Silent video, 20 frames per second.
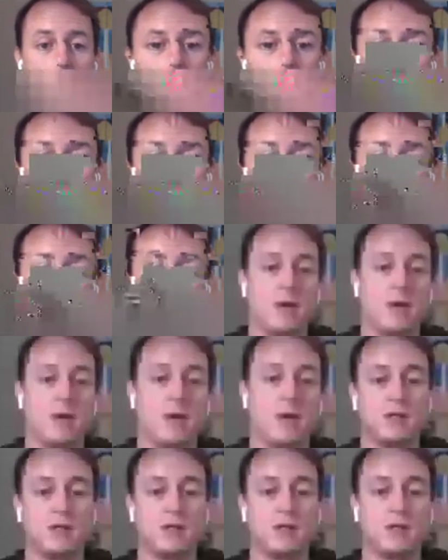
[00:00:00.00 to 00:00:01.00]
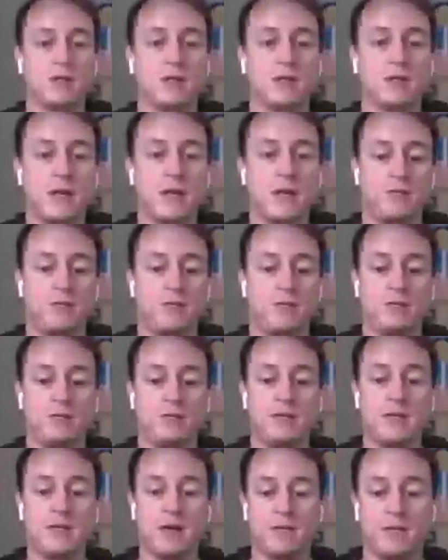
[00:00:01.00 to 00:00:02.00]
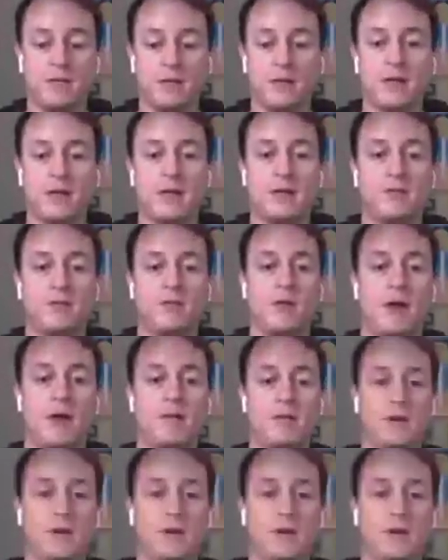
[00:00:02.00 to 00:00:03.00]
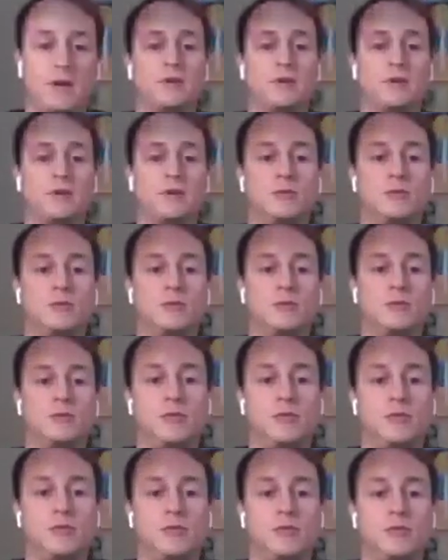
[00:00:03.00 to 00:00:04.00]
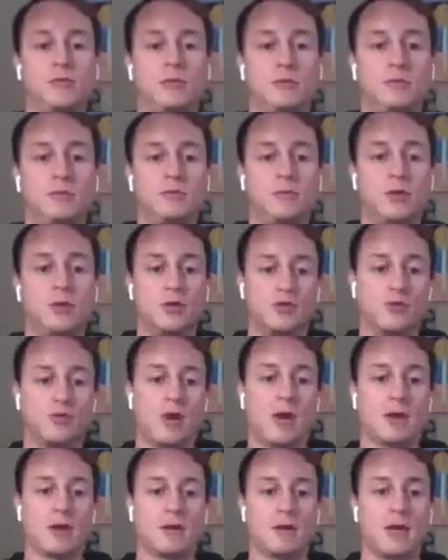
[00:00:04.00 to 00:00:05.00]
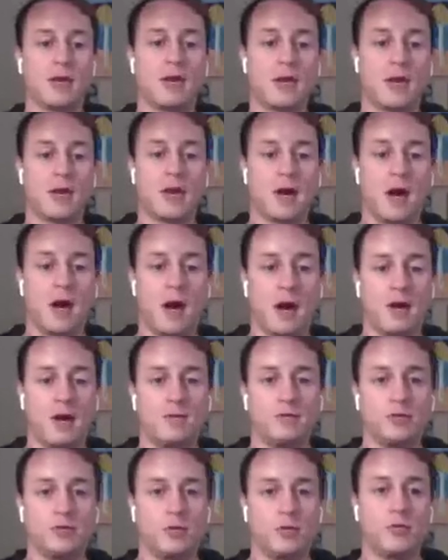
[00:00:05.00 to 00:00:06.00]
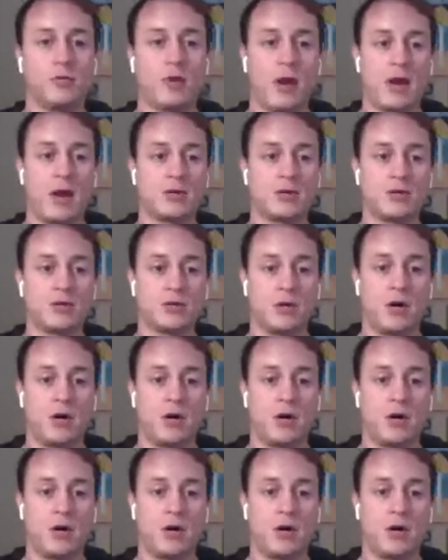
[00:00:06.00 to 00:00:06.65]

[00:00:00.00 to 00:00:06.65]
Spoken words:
Need to seek medical attention. Definitely, if you have any of those, once you contract any kind of hives or rash.